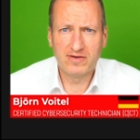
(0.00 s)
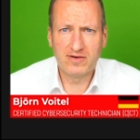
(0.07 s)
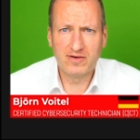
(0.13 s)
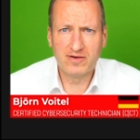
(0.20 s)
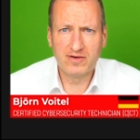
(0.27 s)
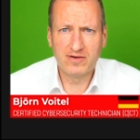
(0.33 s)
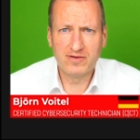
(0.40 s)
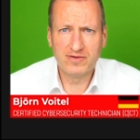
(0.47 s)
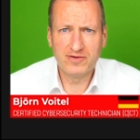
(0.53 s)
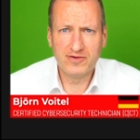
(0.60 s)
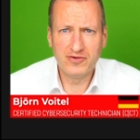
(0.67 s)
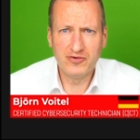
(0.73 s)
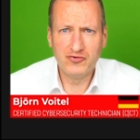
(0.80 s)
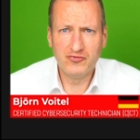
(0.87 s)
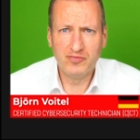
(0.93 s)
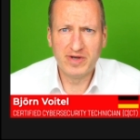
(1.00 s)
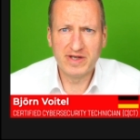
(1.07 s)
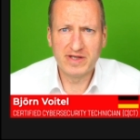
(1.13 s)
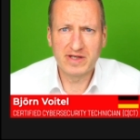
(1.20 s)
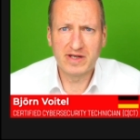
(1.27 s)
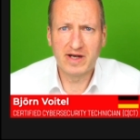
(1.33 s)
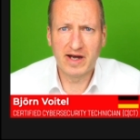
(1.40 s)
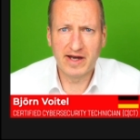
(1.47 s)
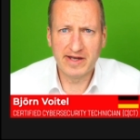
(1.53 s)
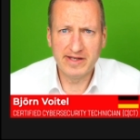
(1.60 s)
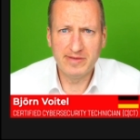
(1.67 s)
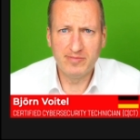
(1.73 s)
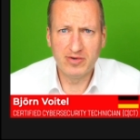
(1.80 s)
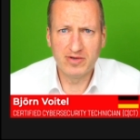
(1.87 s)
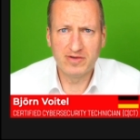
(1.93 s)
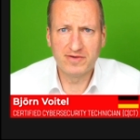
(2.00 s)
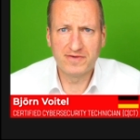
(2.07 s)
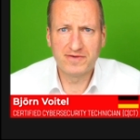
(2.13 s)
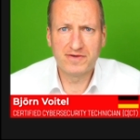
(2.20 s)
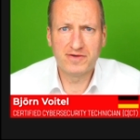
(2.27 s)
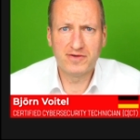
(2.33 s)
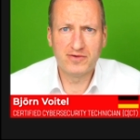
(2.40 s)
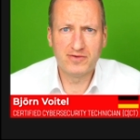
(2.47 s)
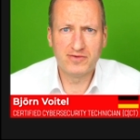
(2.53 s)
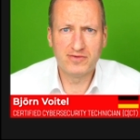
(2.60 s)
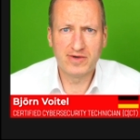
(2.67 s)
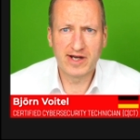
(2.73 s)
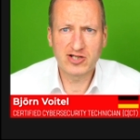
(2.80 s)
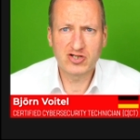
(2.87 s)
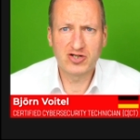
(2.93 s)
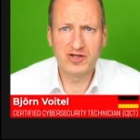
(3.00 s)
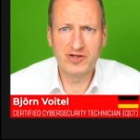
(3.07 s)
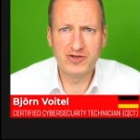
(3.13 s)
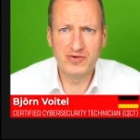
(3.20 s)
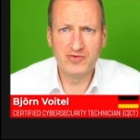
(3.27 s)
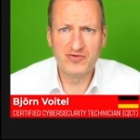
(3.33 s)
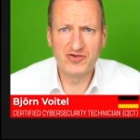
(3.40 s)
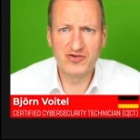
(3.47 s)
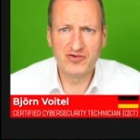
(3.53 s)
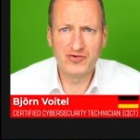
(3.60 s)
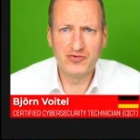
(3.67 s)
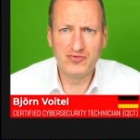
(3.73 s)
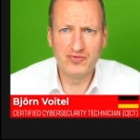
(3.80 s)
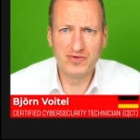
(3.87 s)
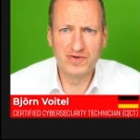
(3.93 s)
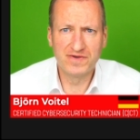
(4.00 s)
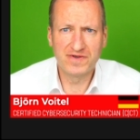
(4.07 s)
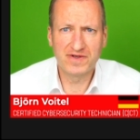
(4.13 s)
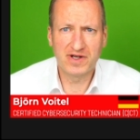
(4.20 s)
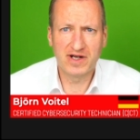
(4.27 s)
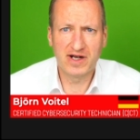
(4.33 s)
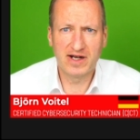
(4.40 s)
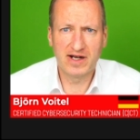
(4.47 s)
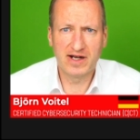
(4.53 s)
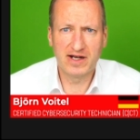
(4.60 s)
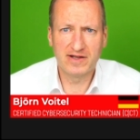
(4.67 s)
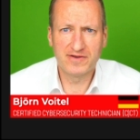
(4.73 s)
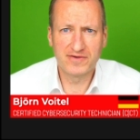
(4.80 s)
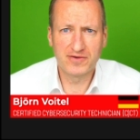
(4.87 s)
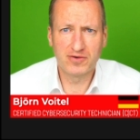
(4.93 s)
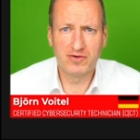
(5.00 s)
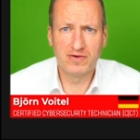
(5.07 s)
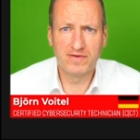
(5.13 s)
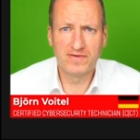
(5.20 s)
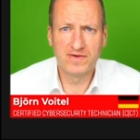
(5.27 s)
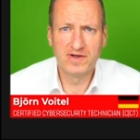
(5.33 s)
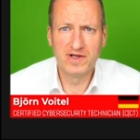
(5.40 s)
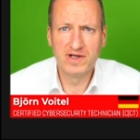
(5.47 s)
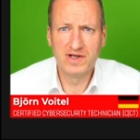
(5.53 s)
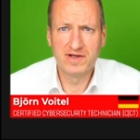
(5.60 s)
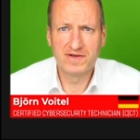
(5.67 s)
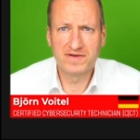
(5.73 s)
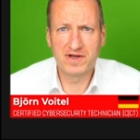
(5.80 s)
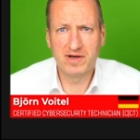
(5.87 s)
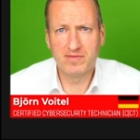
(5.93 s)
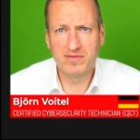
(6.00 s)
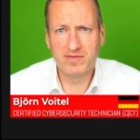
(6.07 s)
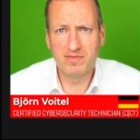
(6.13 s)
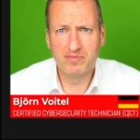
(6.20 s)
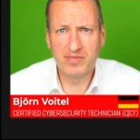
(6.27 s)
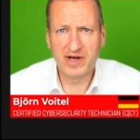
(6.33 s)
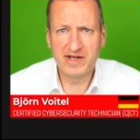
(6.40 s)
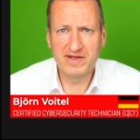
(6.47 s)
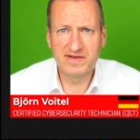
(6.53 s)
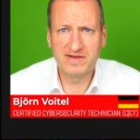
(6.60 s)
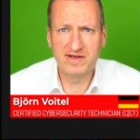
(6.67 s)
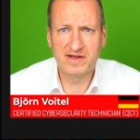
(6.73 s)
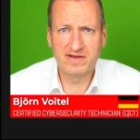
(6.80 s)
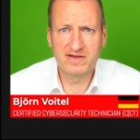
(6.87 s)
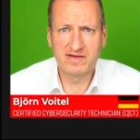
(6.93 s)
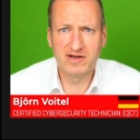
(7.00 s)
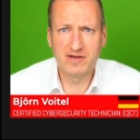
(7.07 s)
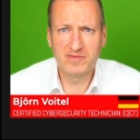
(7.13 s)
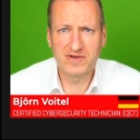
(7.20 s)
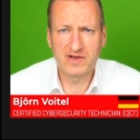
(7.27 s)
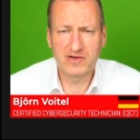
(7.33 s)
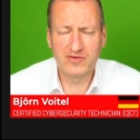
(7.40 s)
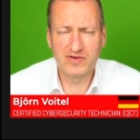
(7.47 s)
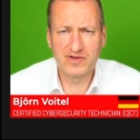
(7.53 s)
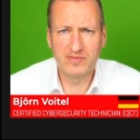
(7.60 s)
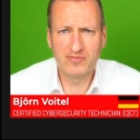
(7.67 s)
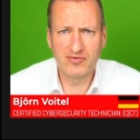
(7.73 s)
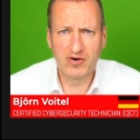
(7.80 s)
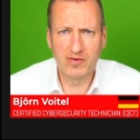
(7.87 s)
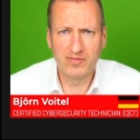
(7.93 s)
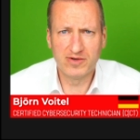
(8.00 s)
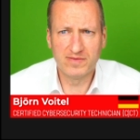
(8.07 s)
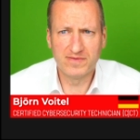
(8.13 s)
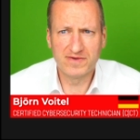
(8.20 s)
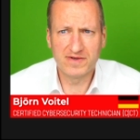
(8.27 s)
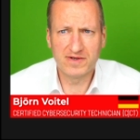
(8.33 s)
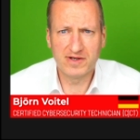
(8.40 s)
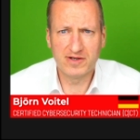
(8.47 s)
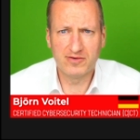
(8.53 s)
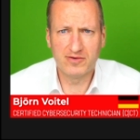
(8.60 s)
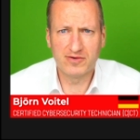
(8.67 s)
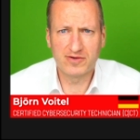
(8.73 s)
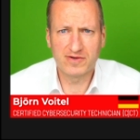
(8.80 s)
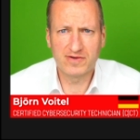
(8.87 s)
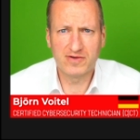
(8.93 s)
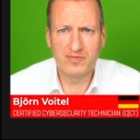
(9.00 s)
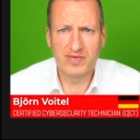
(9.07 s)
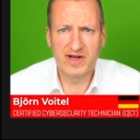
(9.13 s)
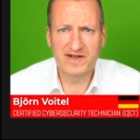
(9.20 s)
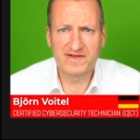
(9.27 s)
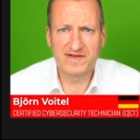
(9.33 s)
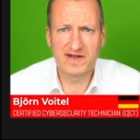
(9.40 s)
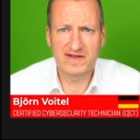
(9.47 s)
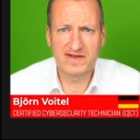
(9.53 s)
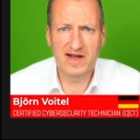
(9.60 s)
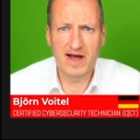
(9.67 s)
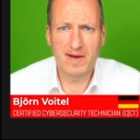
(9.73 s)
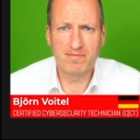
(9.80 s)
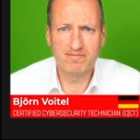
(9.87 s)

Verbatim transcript: on you being able to actually use the tools and solve some basic cybersecurity problems in order to pass the exam.